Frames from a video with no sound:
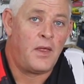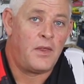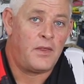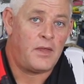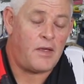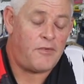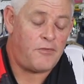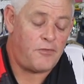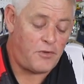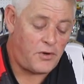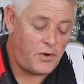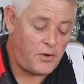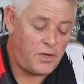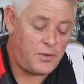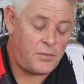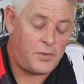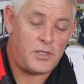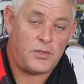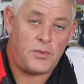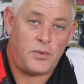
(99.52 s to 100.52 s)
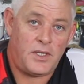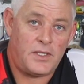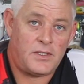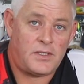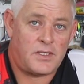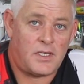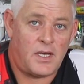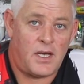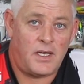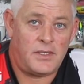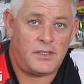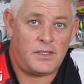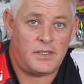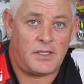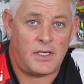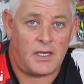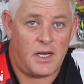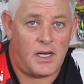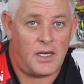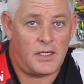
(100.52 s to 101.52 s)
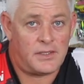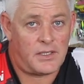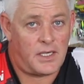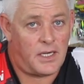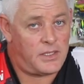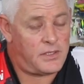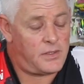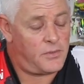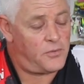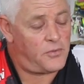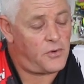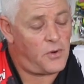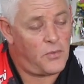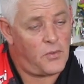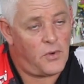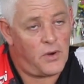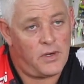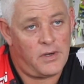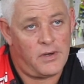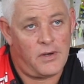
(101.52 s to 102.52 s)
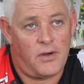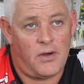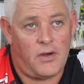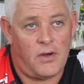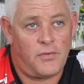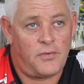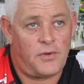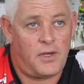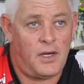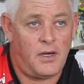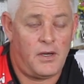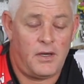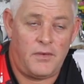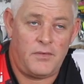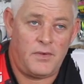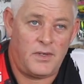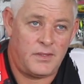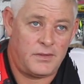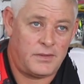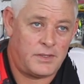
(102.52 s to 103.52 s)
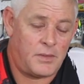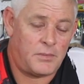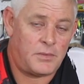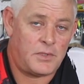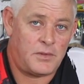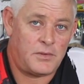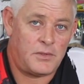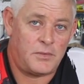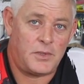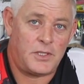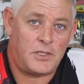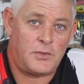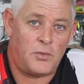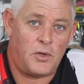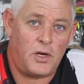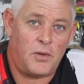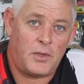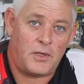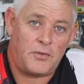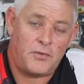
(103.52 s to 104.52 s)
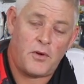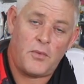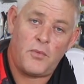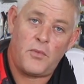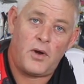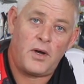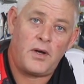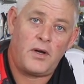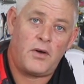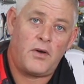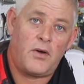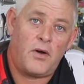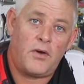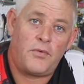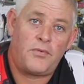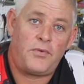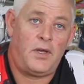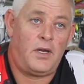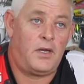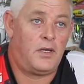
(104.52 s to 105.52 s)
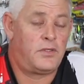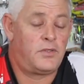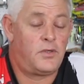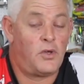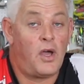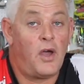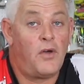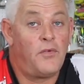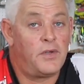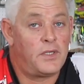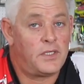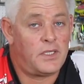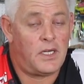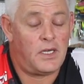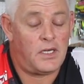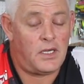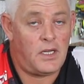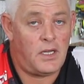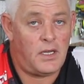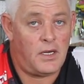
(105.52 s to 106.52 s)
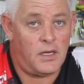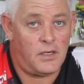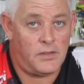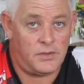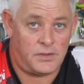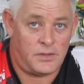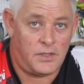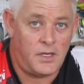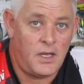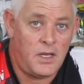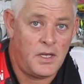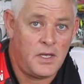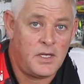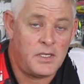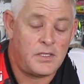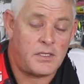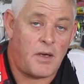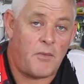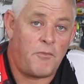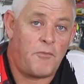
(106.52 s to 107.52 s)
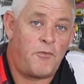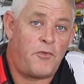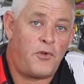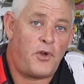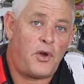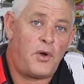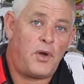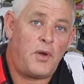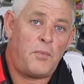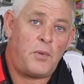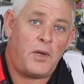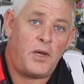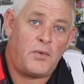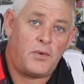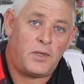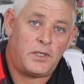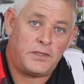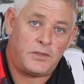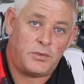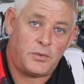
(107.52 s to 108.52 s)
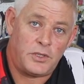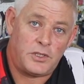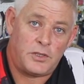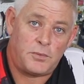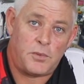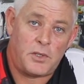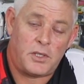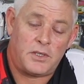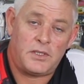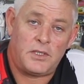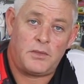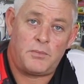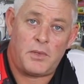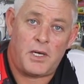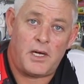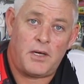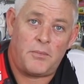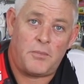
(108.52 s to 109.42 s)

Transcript: They vary between sizes. The guys catch them from 1.5 kilo, even sometimes a bit smaller, but from 1.5 kilo to over 10 kilos. Some very big ones were spotted